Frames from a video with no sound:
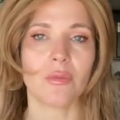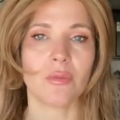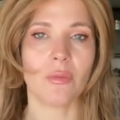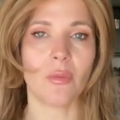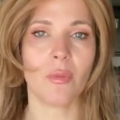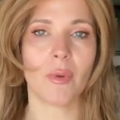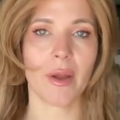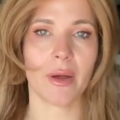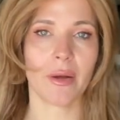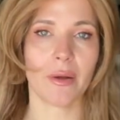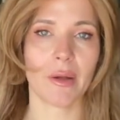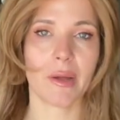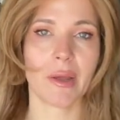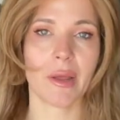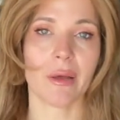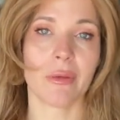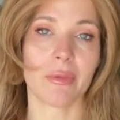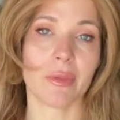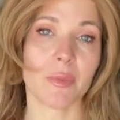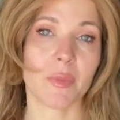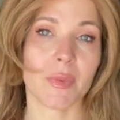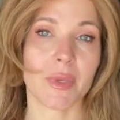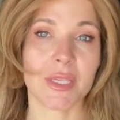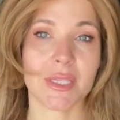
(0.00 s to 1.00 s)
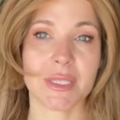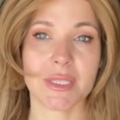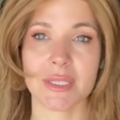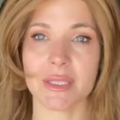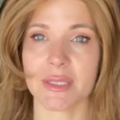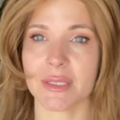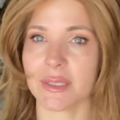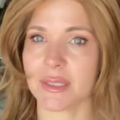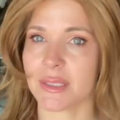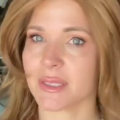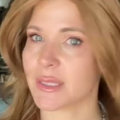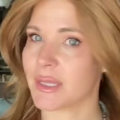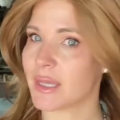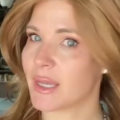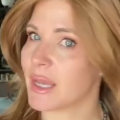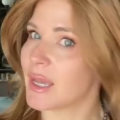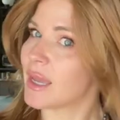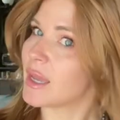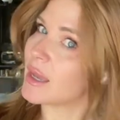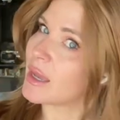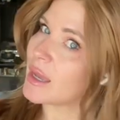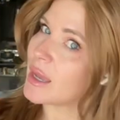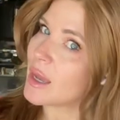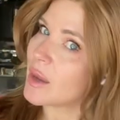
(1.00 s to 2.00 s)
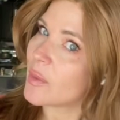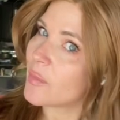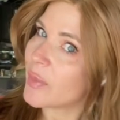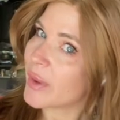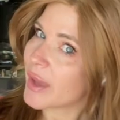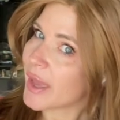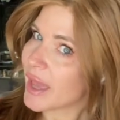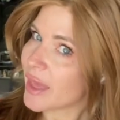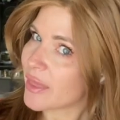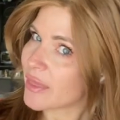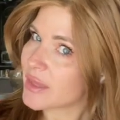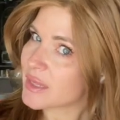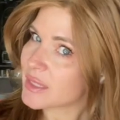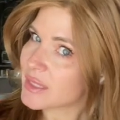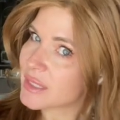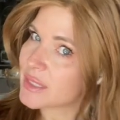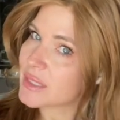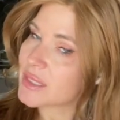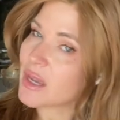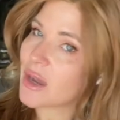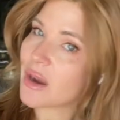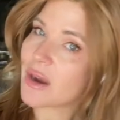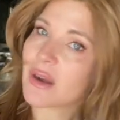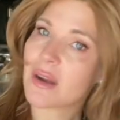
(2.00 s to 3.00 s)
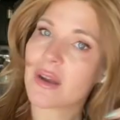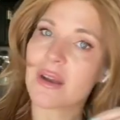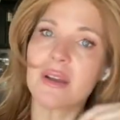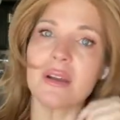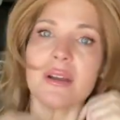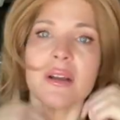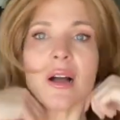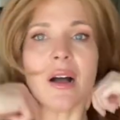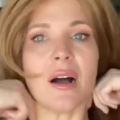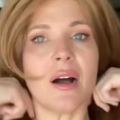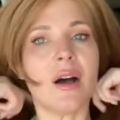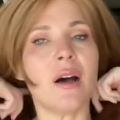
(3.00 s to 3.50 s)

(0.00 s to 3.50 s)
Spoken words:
wearing down the pieces. But yeah, this is her.